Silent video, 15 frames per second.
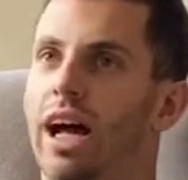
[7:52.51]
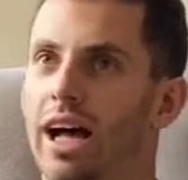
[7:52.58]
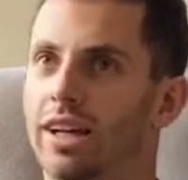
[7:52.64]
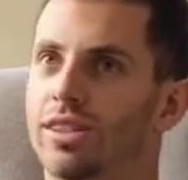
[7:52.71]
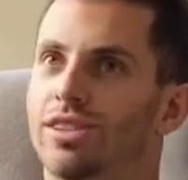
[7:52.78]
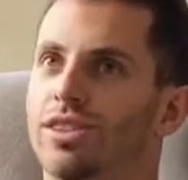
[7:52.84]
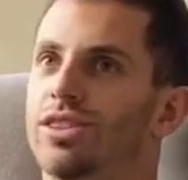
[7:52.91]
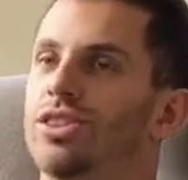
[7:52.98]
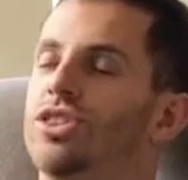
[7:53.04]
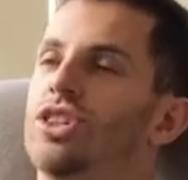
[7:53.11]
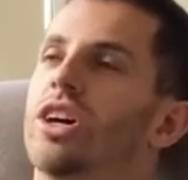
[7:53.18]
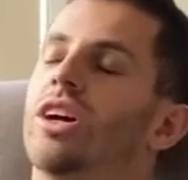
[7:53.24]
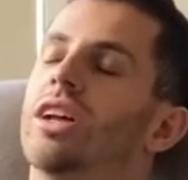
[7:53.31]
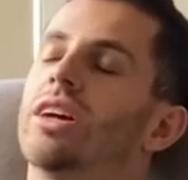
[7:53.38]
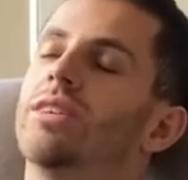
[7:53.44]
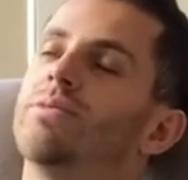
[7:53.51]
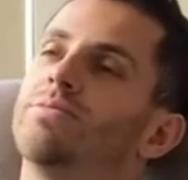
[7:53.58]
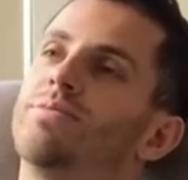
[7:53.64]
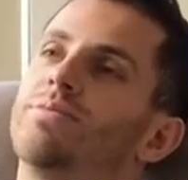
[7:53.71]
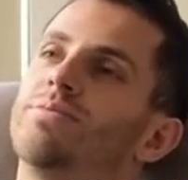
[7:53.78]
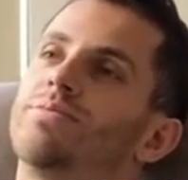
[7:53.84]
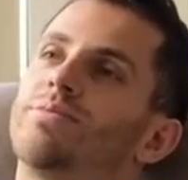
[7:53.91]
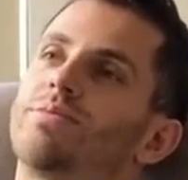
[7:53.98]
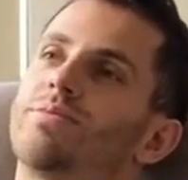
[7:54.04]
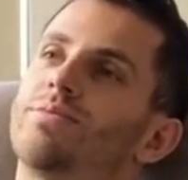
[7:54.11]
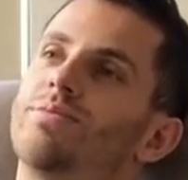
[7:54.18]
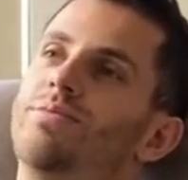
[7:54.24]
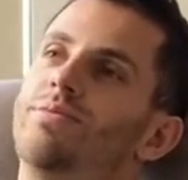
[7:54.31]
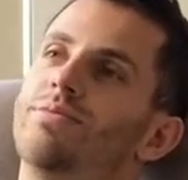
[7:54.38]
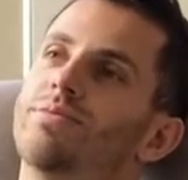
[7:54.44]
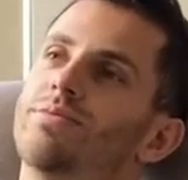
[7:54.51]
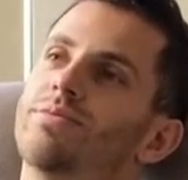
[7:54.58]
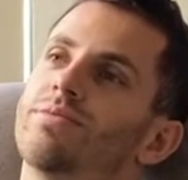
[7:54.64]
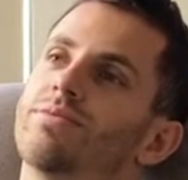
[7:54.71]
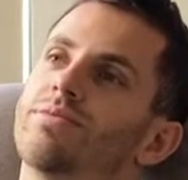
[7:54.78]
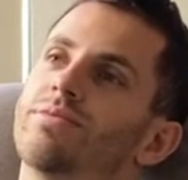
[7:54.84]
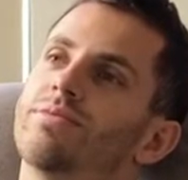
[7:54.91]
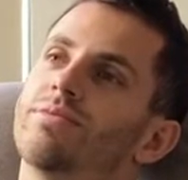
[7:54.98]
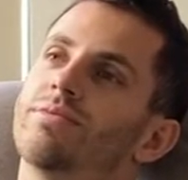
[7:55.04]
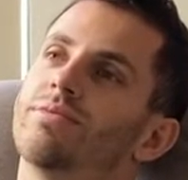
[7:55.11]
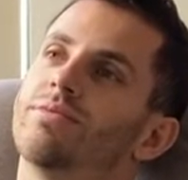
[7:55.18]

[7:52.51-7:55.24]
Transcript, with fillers: as Charlie. Okay. And